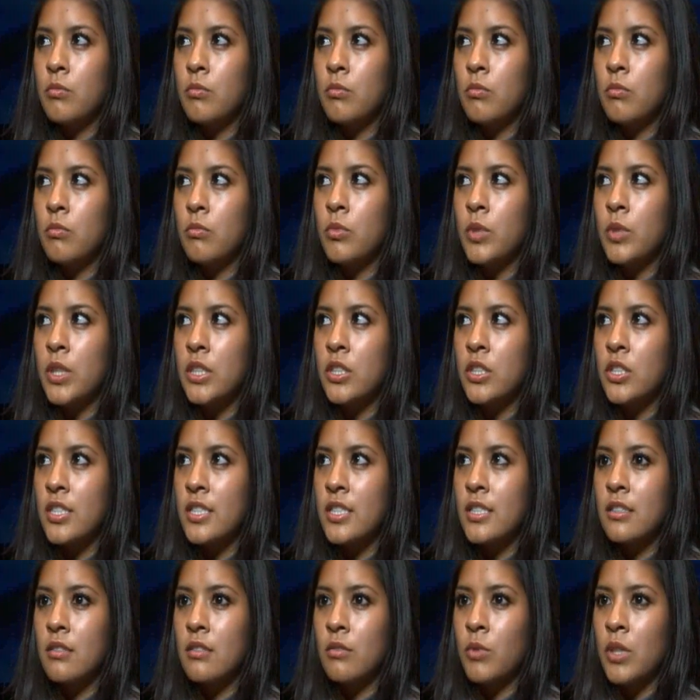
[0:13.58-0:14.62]
we
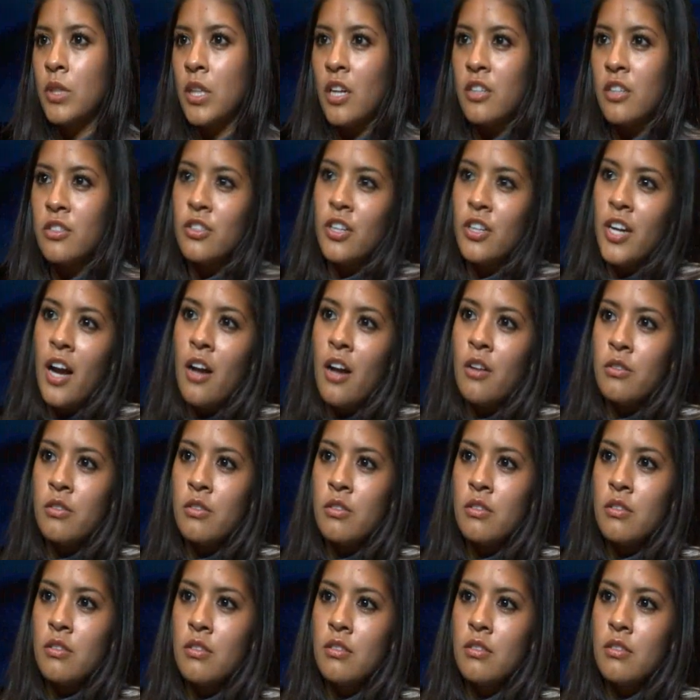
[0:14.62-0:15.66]
lost our
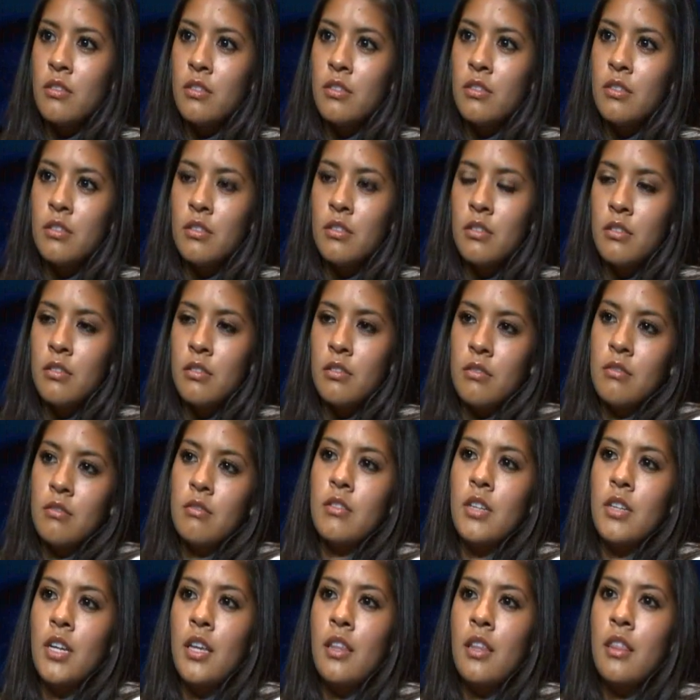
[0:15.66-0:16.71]
house,
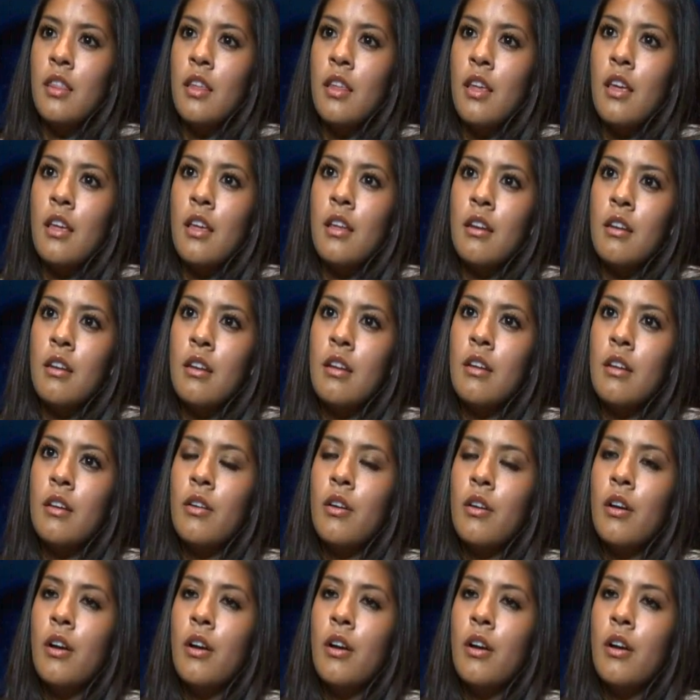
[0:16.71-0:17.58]
and then